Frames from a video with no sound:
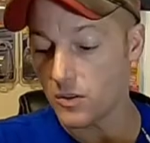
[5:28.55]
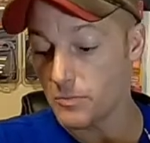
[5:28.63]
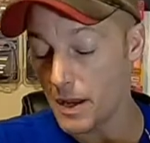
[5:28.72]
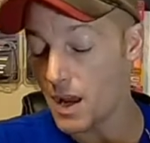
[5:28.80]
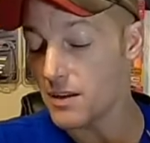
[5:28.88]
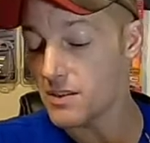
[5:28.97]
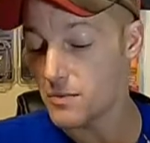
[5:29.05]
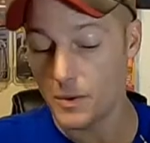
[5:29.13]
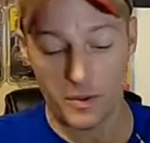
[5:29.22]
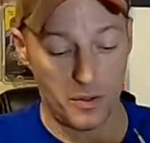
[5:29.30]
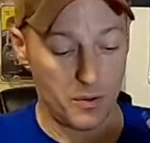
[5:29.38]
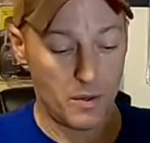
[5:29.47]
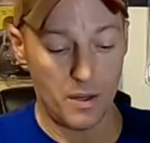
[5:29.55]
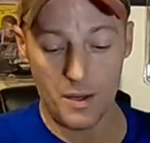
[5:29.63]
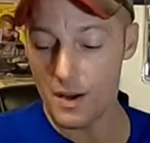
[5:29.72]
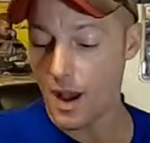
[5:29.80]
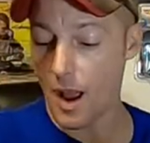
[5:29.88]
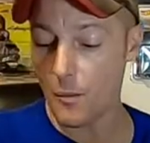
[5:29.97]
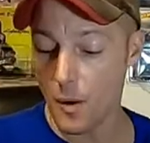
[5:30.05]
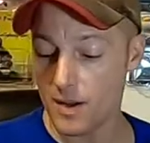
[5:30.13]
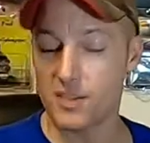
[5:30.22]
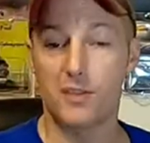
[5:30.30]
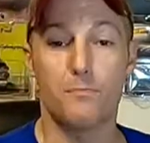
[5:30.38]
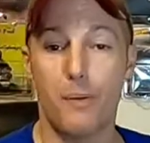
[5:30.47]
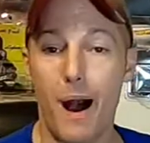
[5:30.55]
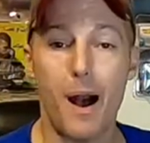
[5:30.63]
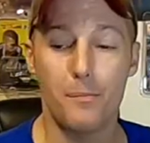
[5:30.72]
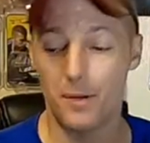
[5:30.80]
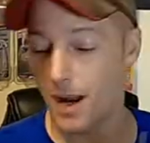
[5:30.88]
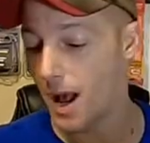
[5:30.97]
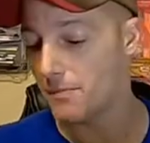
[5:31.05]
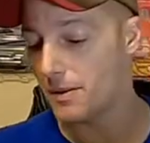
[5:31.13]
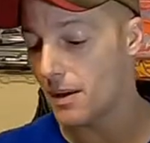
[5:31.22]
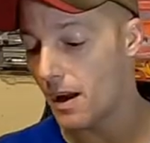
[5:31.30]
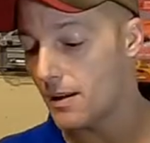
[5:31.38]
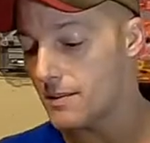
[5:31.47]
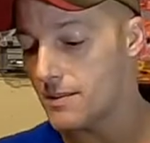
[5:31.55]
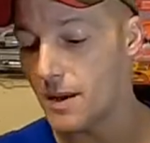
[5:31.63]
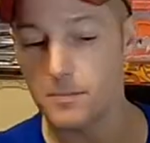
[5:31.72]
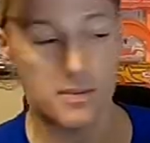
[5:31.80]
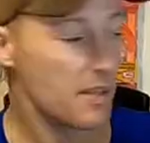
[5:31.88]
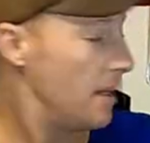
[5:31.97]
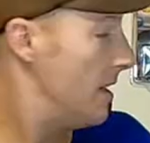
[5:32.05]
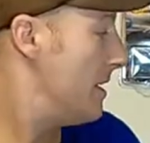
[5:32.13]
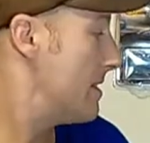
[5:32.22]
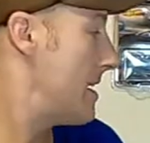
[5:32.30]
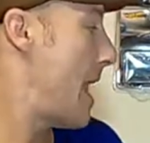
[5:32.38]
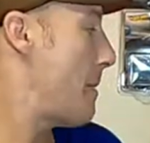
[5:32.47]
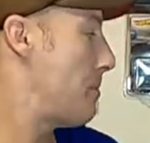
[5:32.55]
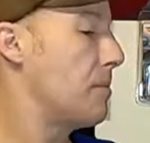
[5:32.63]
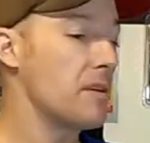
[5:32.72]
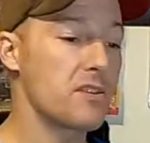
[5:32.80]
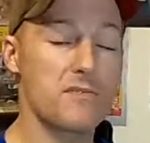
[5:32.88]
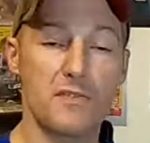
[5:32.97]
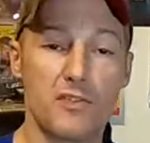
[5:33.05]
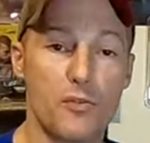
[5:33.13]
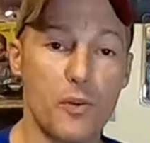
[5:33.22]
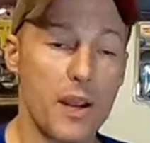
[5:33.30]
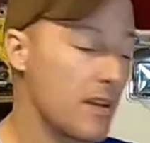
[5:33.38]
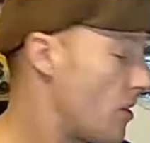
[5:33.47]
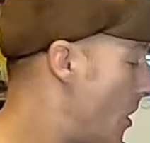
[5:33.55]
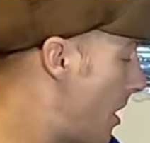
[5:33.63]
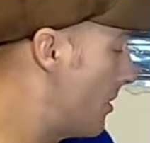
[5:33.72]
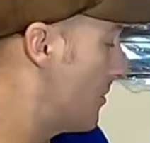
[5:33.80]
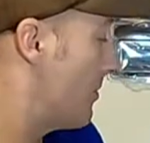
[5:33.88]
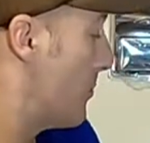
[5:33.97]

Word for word: To be honest with you, I watched Bob at Hobby Concepts tap a bunch of his Grand Hauler,